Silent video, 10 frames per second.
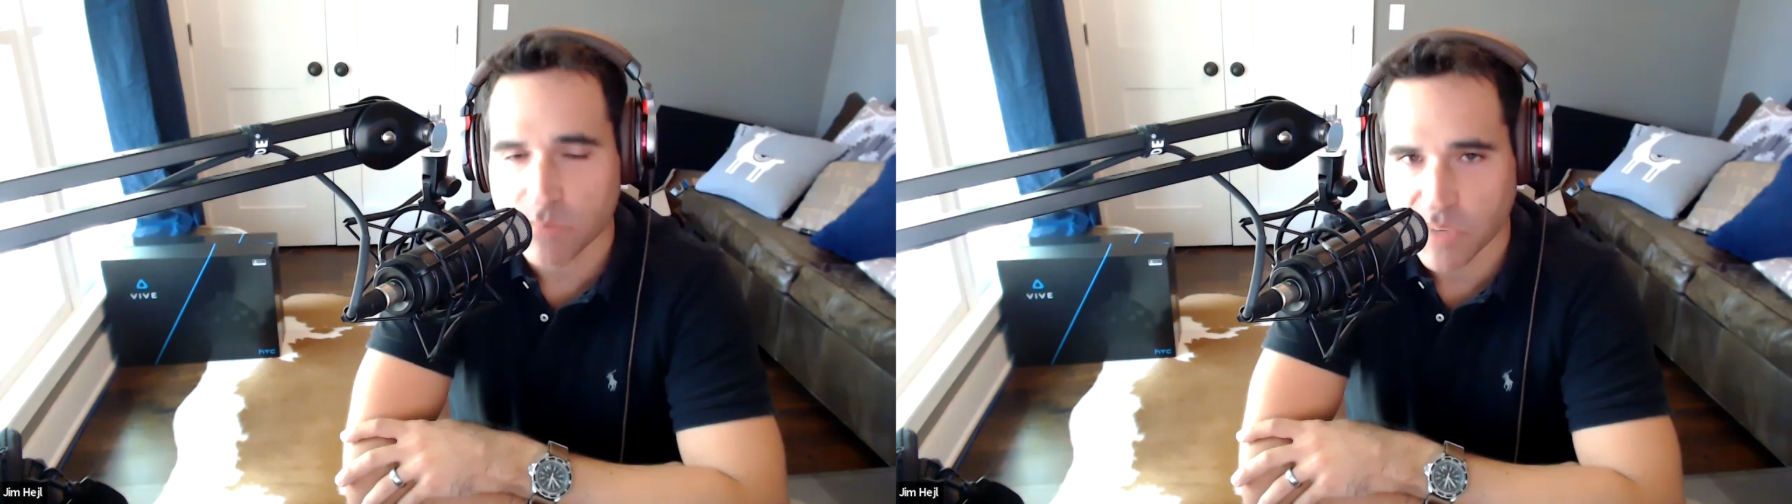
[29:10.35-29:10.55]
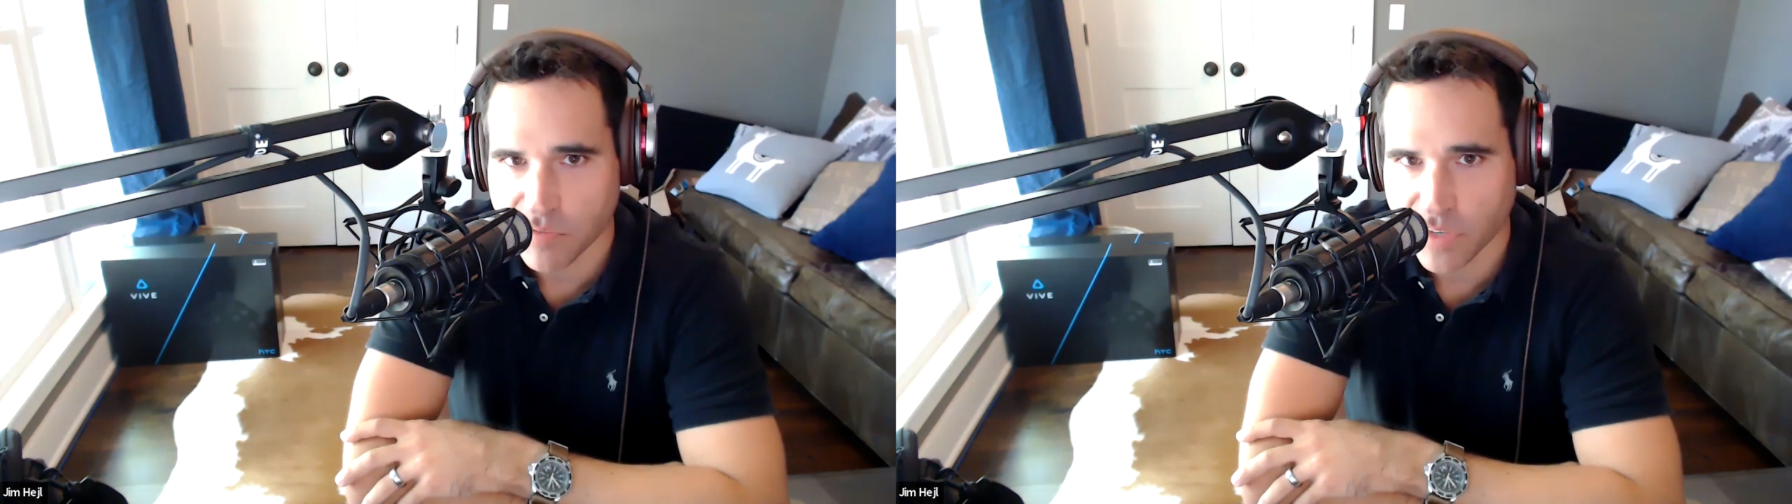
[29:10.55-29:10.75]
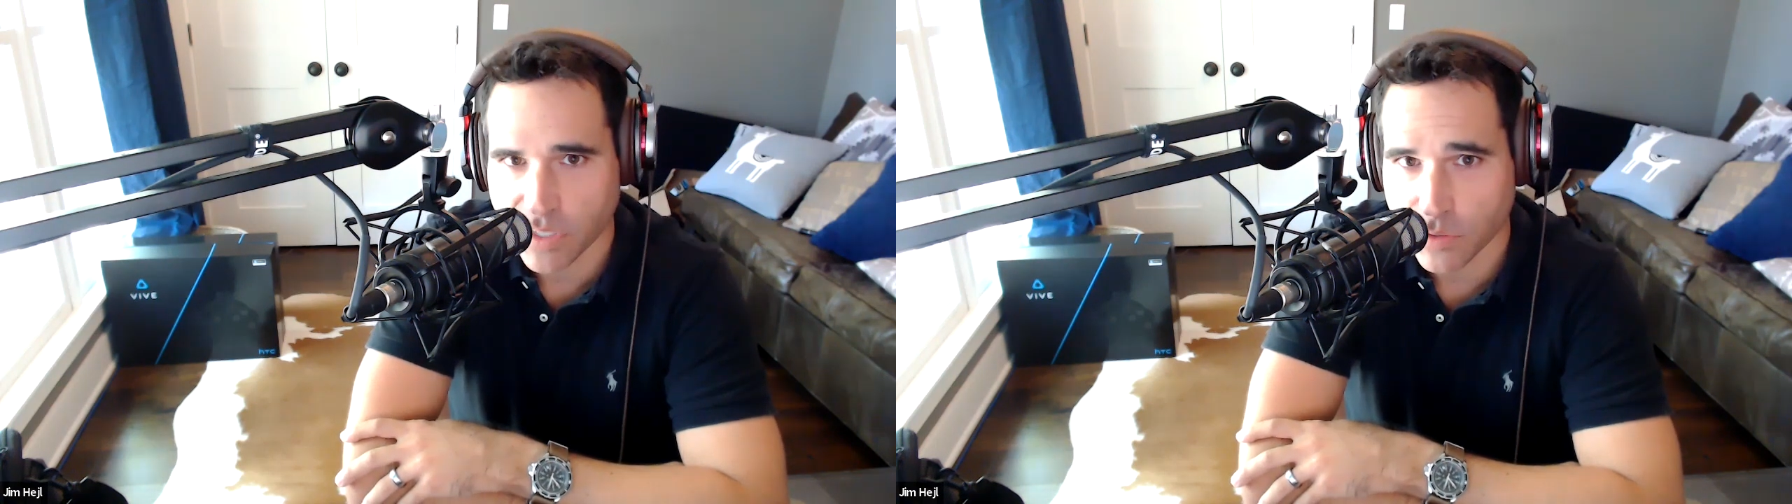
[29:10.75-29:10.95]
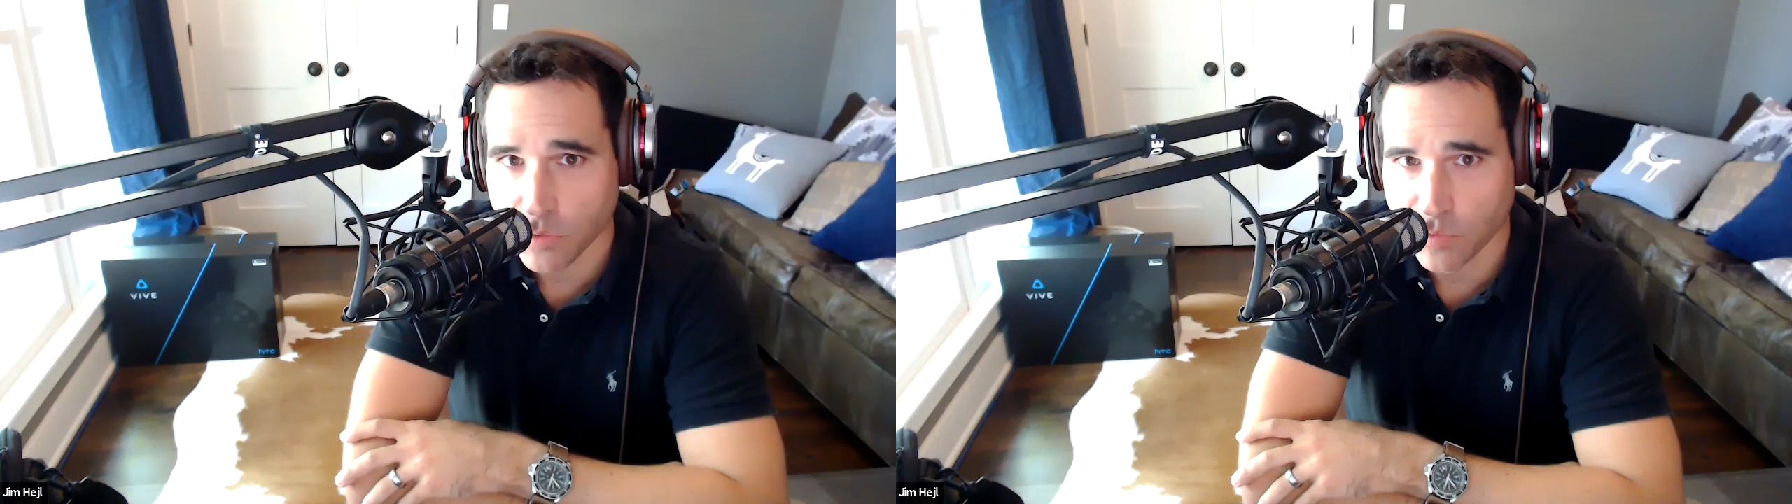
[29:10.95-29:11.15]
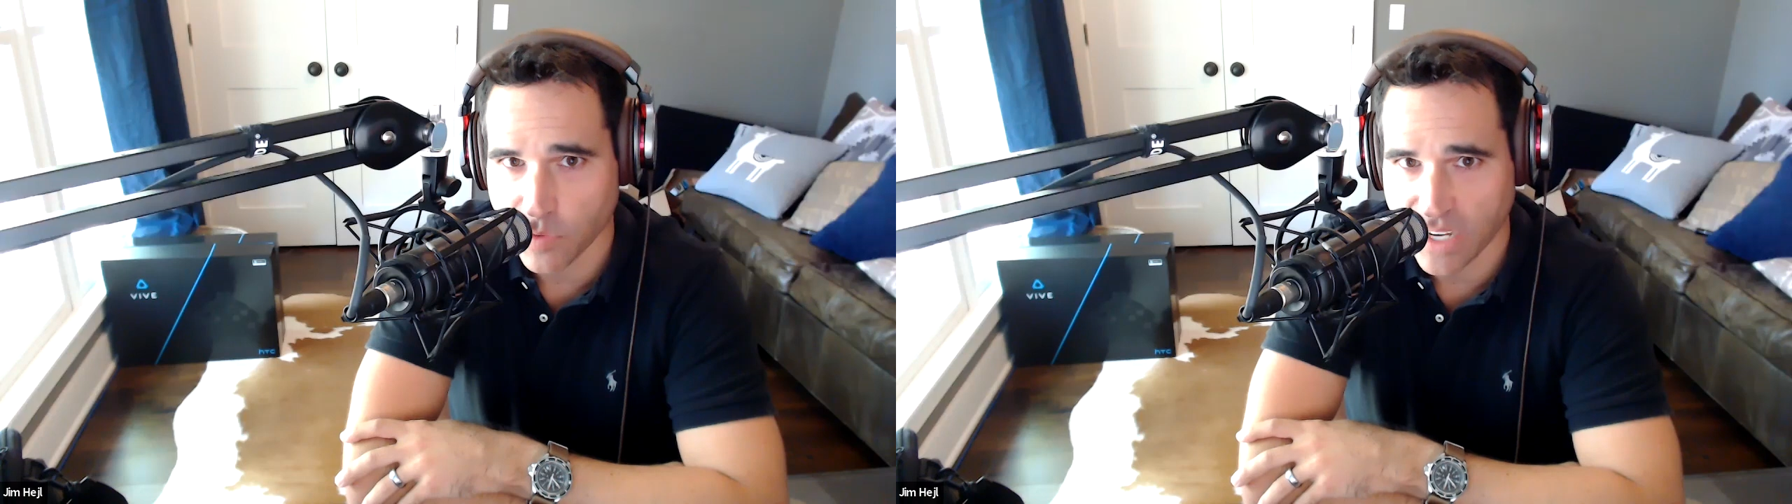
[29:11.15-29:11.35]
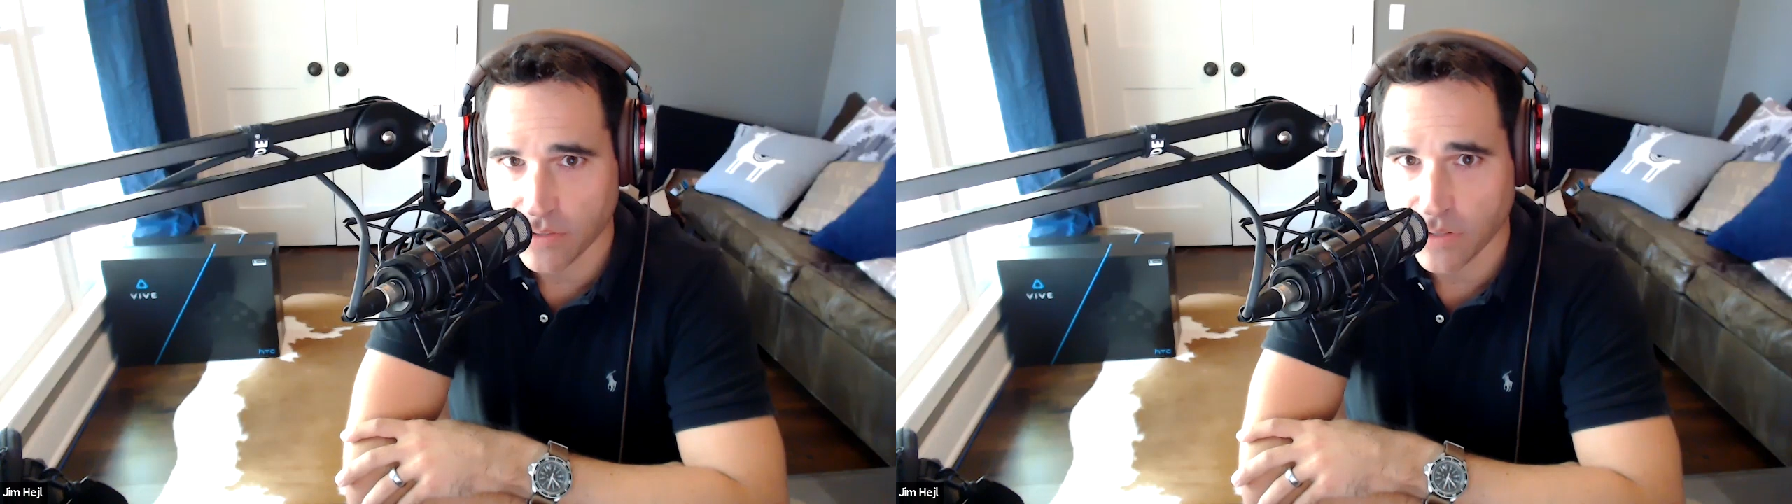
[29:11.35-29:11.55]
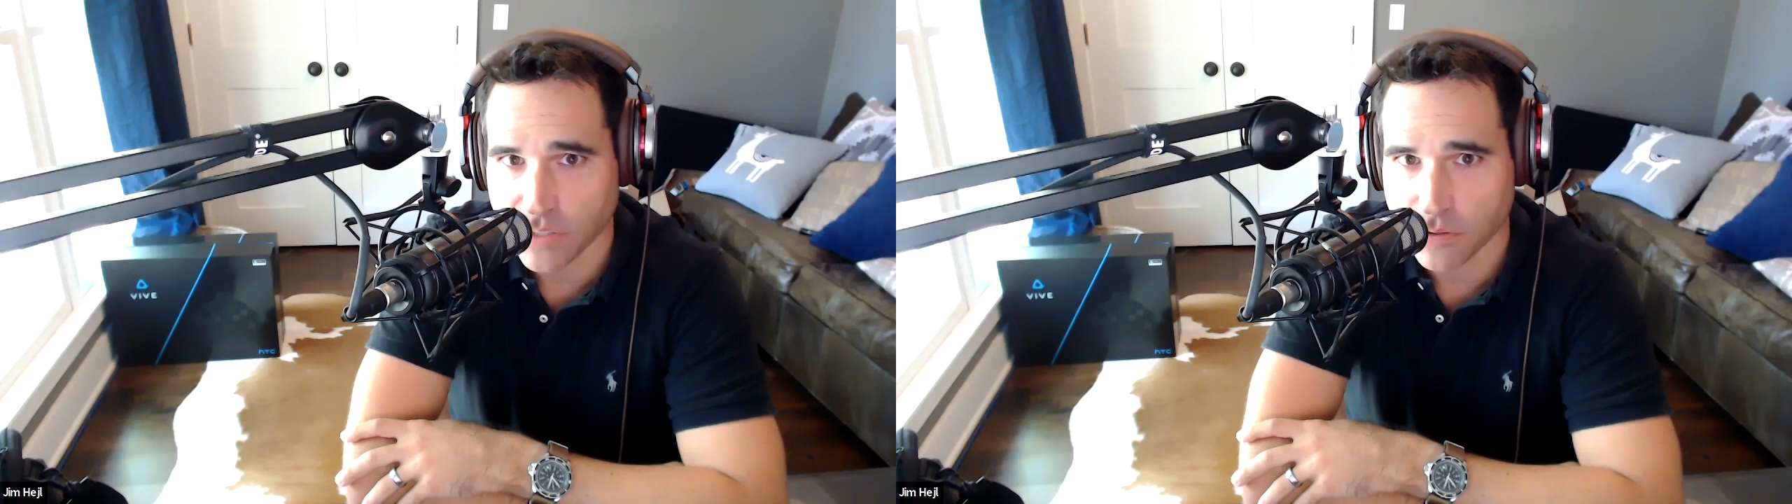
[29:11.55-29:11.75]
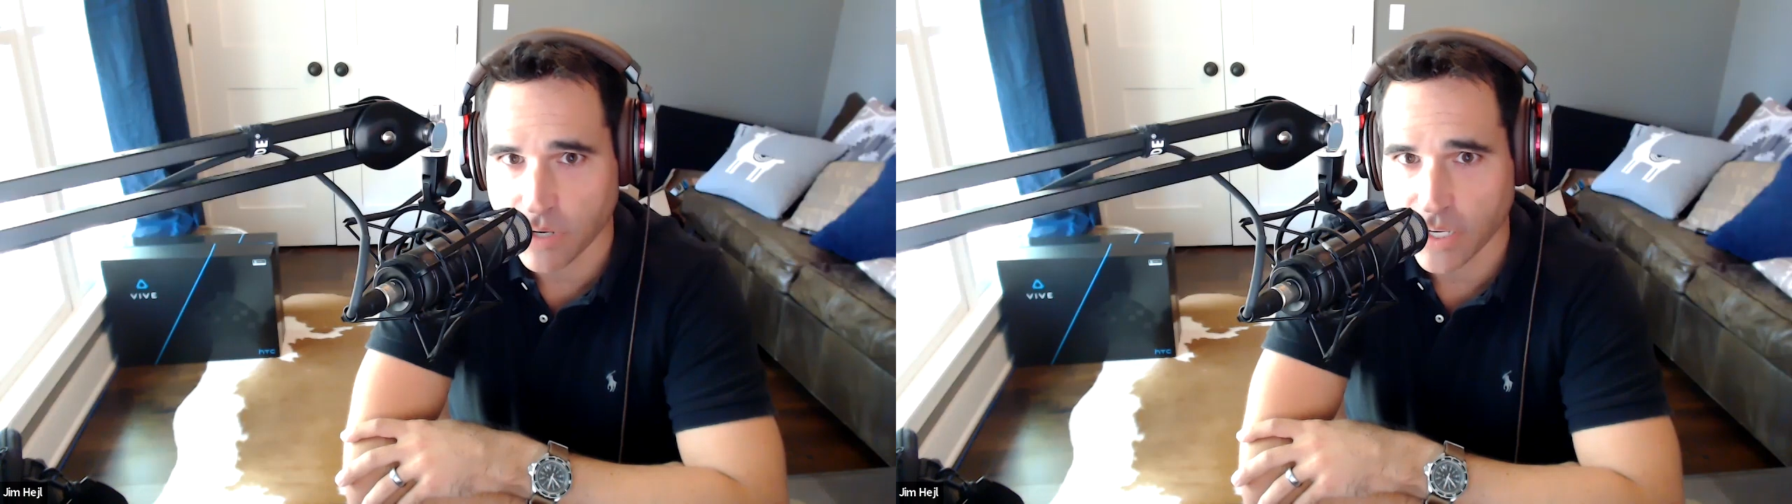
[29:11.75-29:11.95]
to my Vancouver
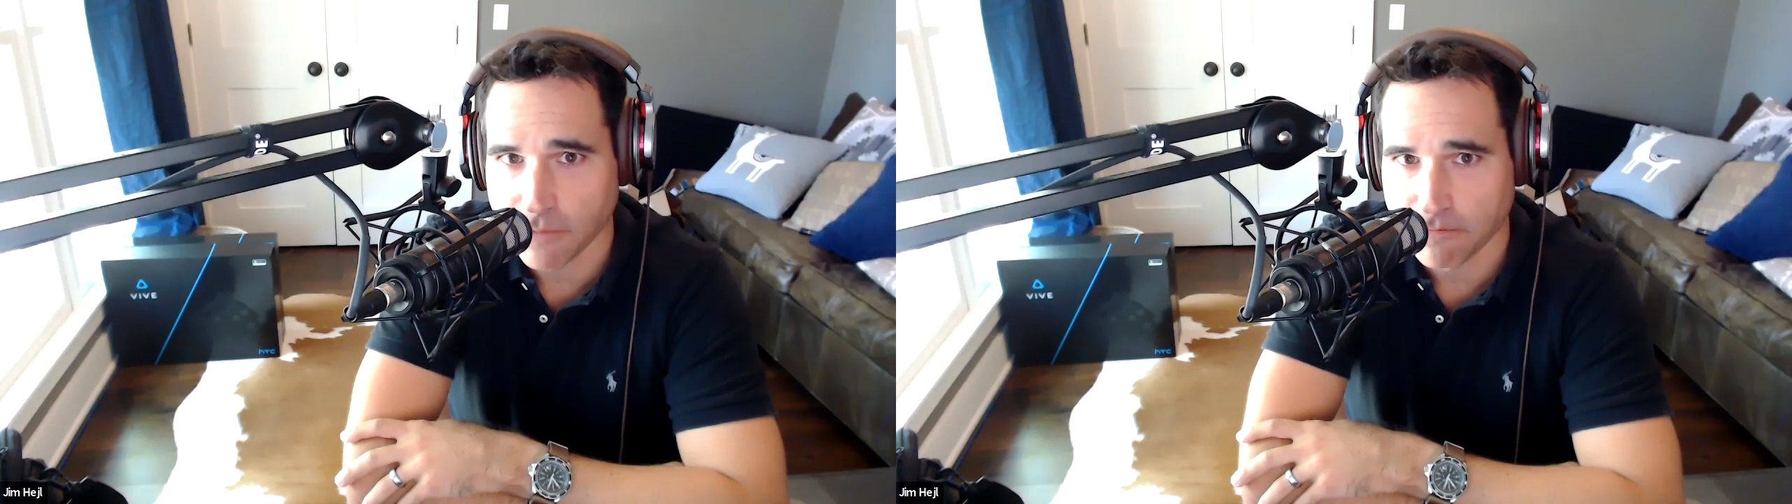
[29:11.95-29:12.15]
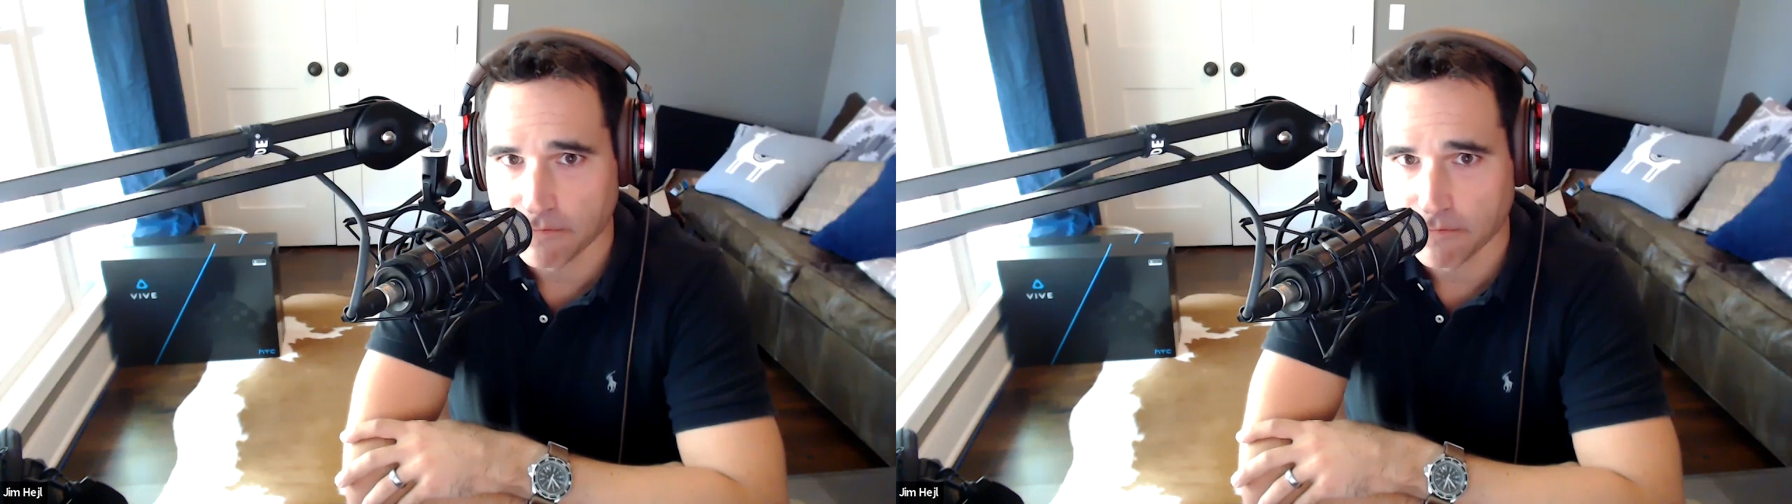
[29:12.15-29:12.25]
address, right?